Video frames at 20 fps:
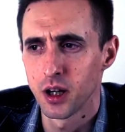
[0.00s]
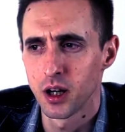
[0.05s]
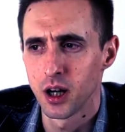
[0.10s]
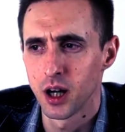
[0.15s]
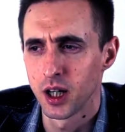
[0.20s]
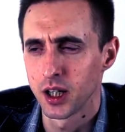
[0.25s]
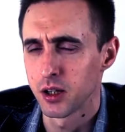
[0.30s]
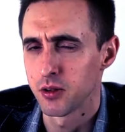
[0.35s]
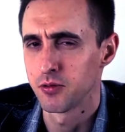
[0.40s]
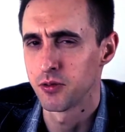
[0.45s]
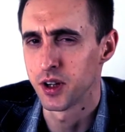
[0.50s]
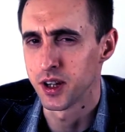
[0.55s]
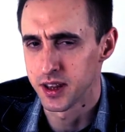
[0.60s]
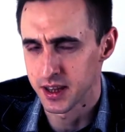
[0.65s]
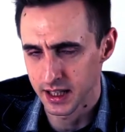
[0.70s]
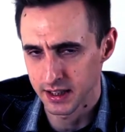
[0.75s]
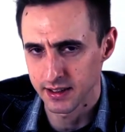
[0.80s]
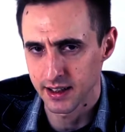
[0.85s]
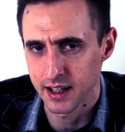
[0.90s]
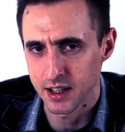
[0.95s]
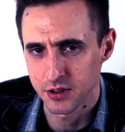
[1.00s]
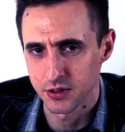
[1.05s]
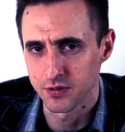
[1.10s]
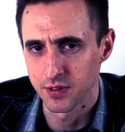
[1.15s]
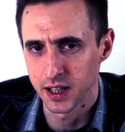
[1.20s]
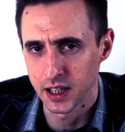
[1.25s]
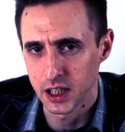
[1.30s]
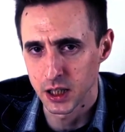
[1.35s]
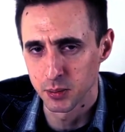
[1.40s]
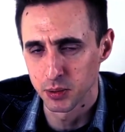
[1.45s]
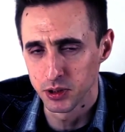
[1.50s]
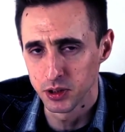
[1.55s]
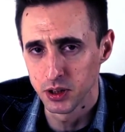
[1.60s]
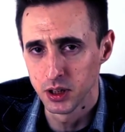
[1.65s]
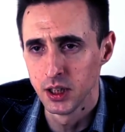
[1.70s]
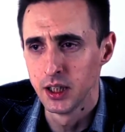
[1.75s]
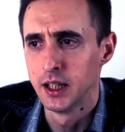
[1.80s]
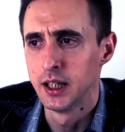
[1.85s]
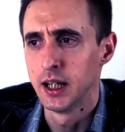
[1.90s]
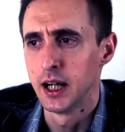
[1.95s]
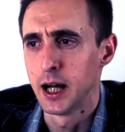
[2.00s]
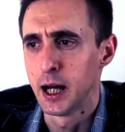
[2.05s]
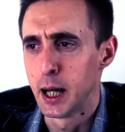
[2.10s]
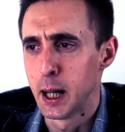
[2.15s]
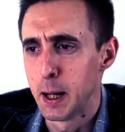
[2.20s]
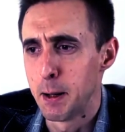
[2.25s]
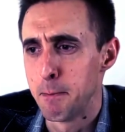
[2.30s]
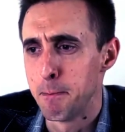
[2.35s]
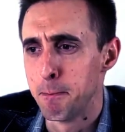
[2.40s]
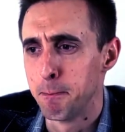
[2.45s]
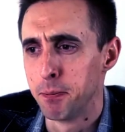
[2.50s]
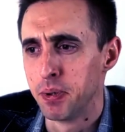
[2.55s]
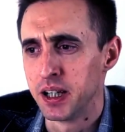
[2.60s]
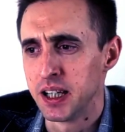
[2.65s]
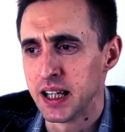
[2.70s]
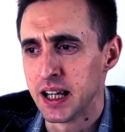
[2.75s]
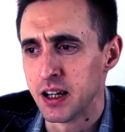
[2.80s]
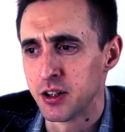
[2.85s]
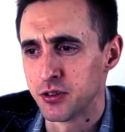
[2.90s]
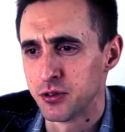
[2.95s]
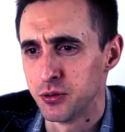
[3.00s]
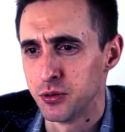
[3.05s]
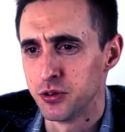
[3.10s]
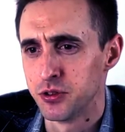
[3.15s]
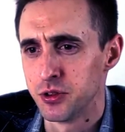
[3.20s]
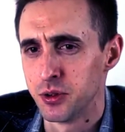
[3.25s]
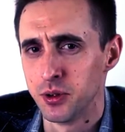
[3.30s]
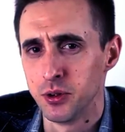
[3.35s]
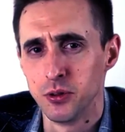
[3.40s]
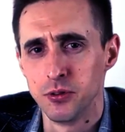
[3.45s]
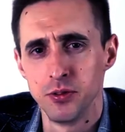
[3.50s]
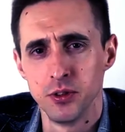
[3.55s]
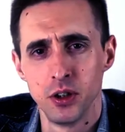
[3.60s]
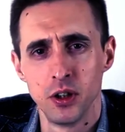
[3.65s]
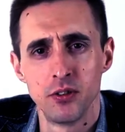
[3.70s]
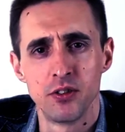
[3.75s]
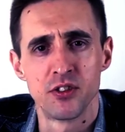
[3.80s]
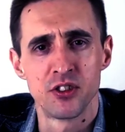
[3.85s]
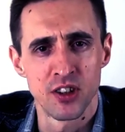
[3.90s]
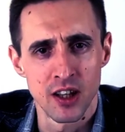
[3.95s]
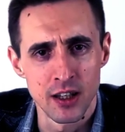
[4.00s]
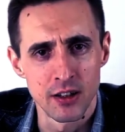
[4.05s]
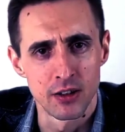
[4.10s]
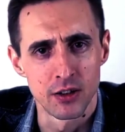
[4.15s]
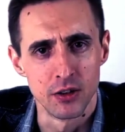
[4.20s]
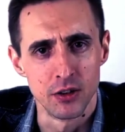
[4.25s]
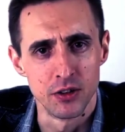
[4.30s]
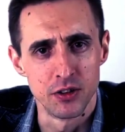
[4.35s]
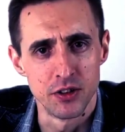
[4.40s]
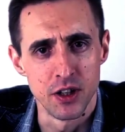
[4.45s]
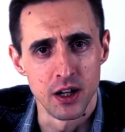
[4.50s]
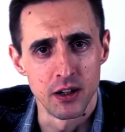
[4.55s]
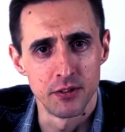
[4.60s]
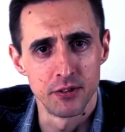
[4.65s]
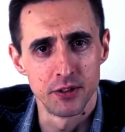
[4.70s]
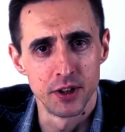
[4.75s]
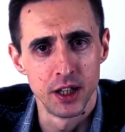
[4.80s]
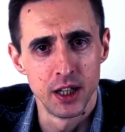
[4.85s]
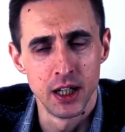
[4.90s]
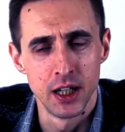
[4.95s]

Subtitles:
I don't find that as valuable, but he has also an awful lot of tactical stuff,